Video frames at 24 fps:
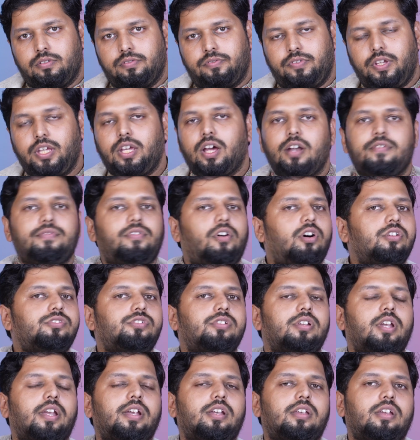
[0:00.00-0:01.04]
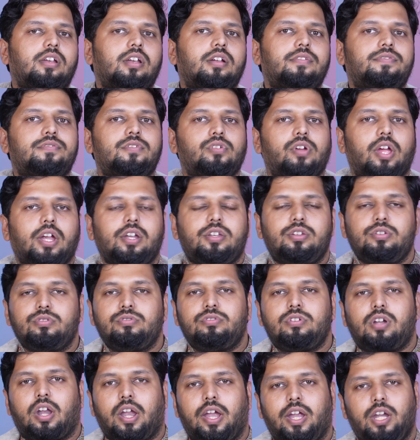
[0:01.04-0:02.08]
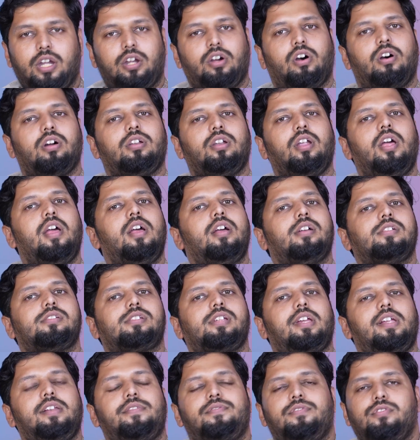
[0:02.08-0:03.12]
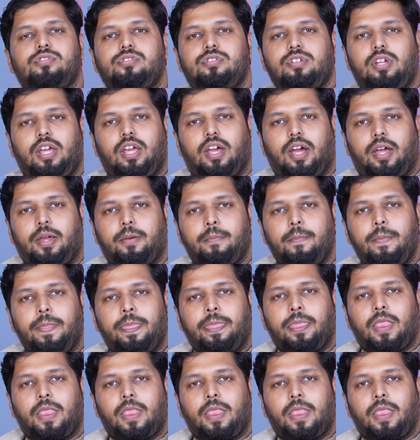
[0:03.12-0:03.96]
we are fortunate enough to get you trained on Salesforce AI.